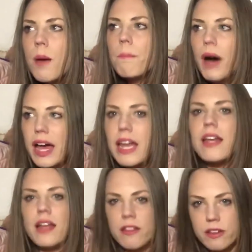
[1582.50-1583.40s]
but
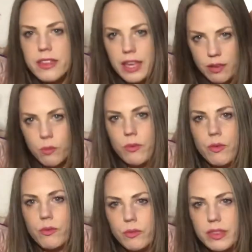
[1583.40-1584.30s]
another thing,
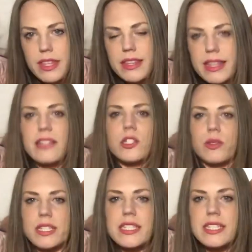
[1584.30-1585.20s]

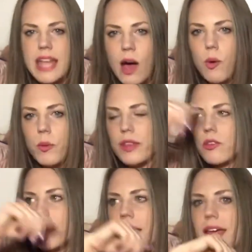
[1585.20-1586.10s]
so this is now what went
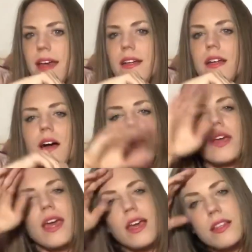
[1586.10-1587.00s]
through my head.
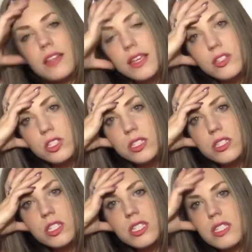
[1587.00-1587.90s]
Okay, like
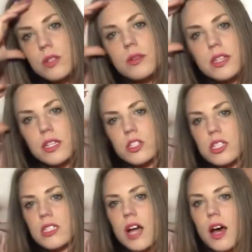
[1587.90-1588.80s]
just deal with it.
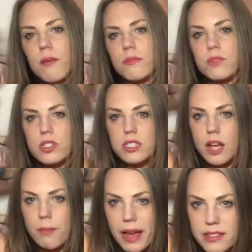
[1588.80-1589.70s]
Just stop
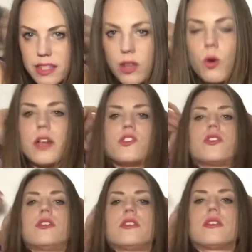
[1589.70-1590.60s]
asking
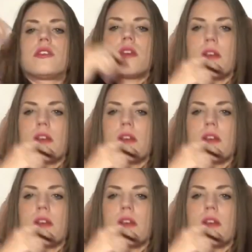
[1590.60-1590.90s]
questions,